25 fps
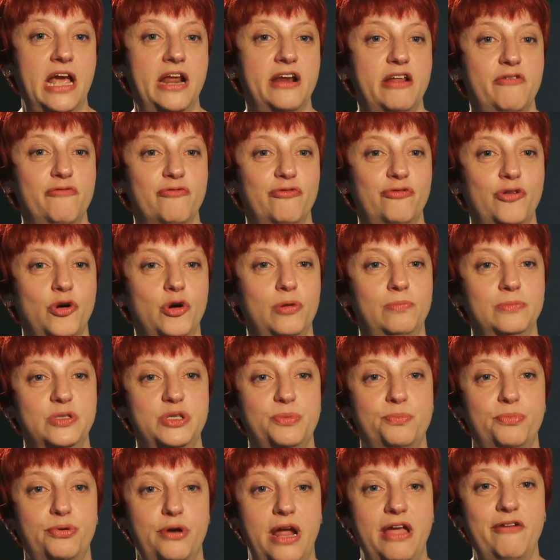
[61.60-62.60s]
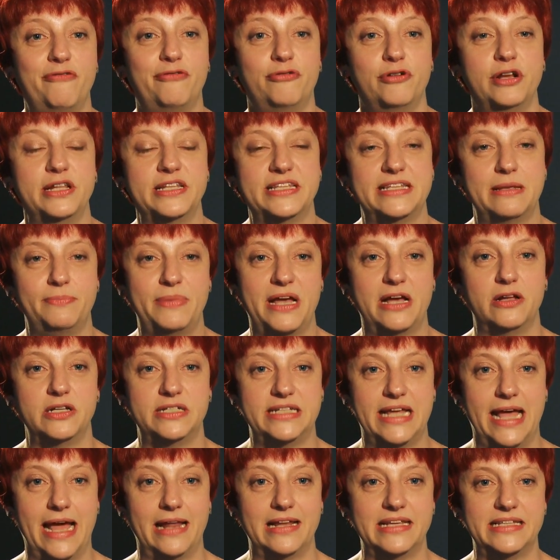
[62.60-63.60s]
an informed preference about
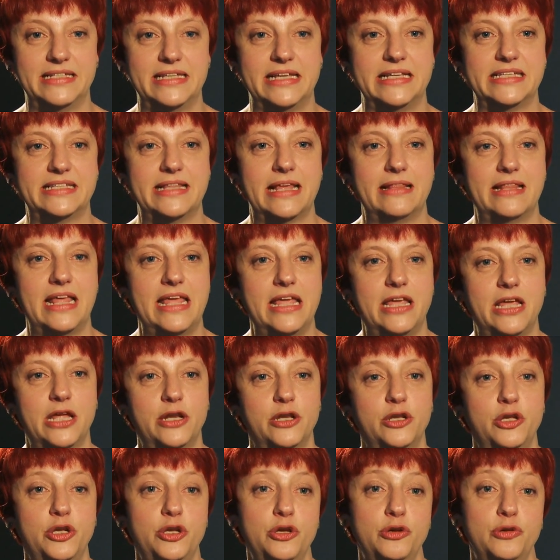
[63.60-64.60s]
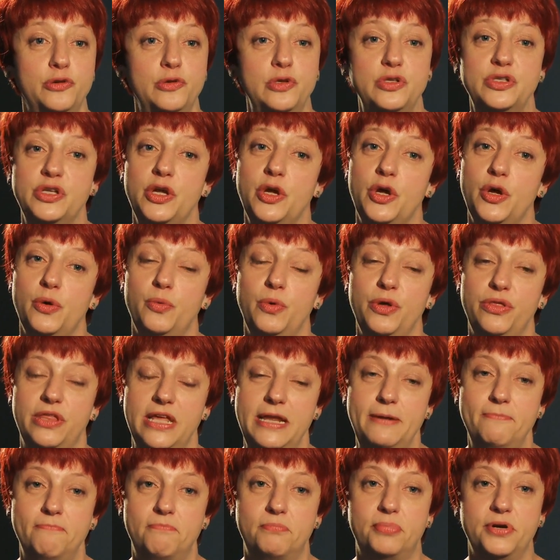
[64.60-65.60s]
dialysis that they can use
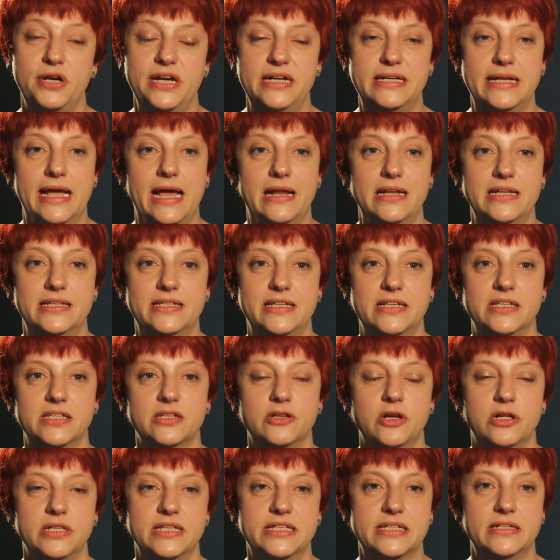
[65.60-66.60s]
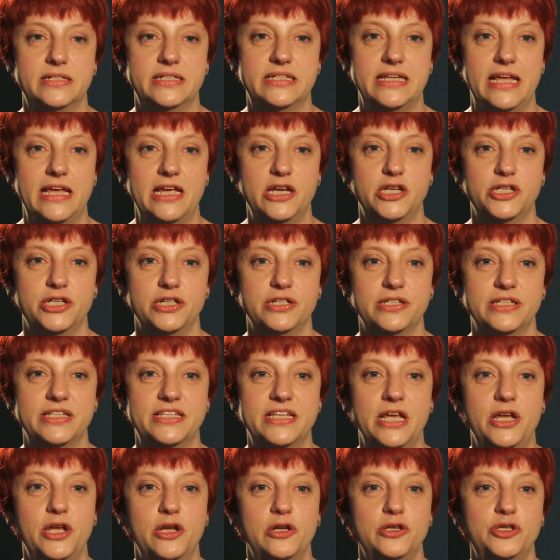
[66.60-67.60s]
within pre-dialysis consultations